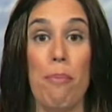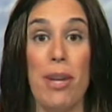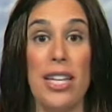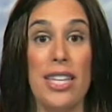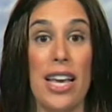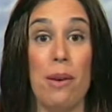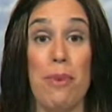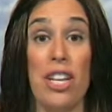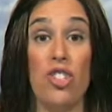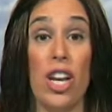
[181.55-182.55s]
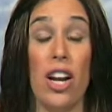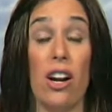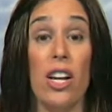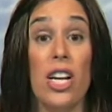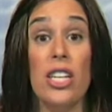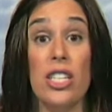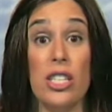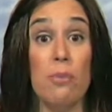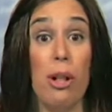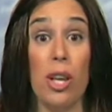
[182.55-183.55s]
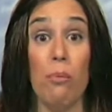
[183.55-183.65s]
PTA committee chair, to small